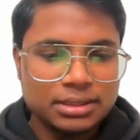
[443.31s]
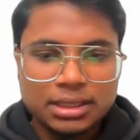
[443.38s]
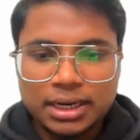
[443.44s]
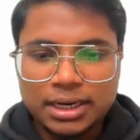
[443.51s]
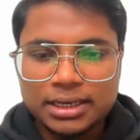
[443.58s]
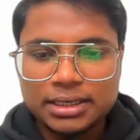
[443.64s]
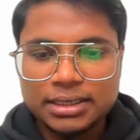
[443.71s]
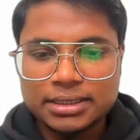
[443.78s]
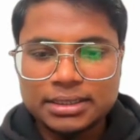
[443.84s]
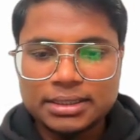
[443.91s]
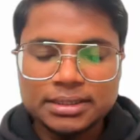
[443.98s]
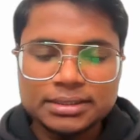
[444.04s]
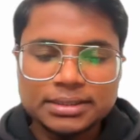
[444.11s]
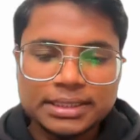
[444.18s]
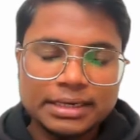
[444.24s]
and
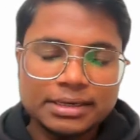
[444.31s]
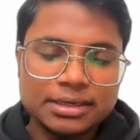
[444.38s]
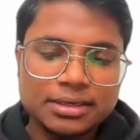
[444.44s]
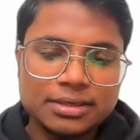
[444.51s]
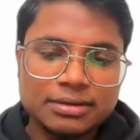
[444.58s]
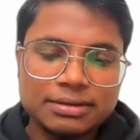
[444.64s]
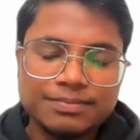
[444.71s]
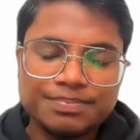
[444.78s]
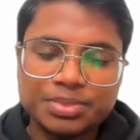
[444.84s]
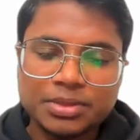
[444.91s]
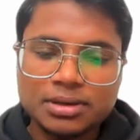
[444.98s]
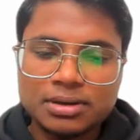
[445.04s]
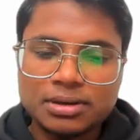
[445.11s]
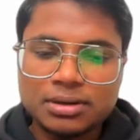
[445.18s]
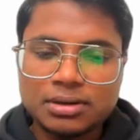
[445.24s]
then
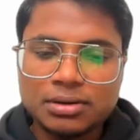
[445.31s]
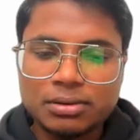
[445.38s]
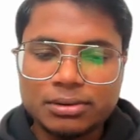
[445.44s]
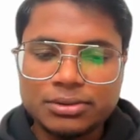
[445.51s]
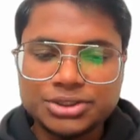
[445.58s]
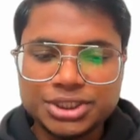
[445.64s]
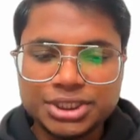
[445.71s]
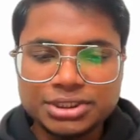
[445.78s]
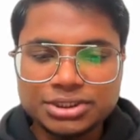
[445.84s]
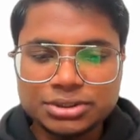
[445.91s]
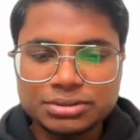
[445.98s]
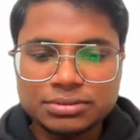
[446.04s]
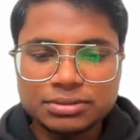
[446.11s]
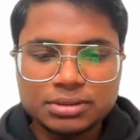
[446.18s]
on change,